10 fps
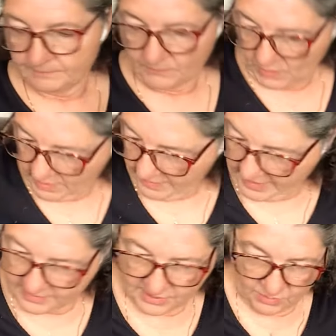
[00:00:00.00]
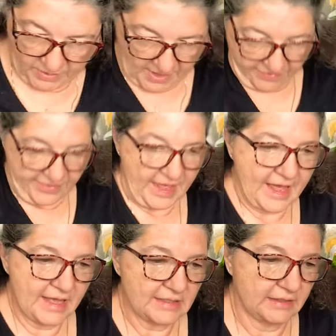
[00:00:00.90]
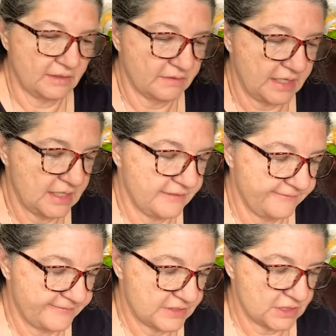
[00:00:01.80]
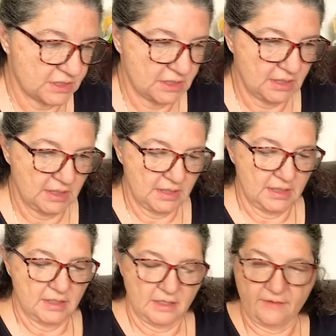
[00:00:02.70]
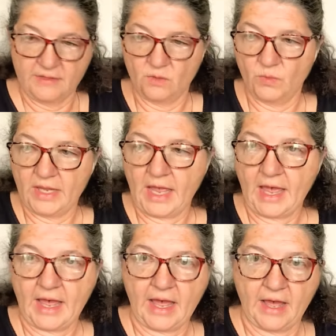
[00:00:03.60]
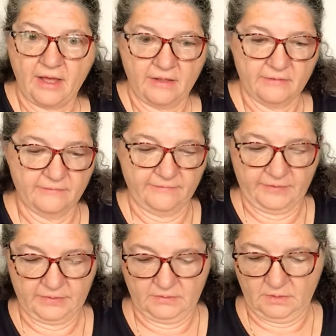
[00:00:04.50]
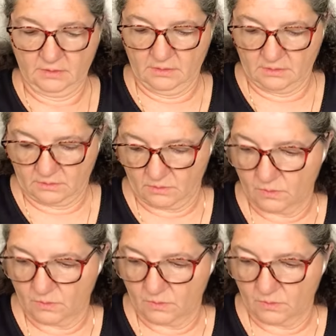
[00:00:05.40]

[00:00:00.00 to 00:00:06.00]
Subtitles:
All right, so we got that little gift. And then we have, oh,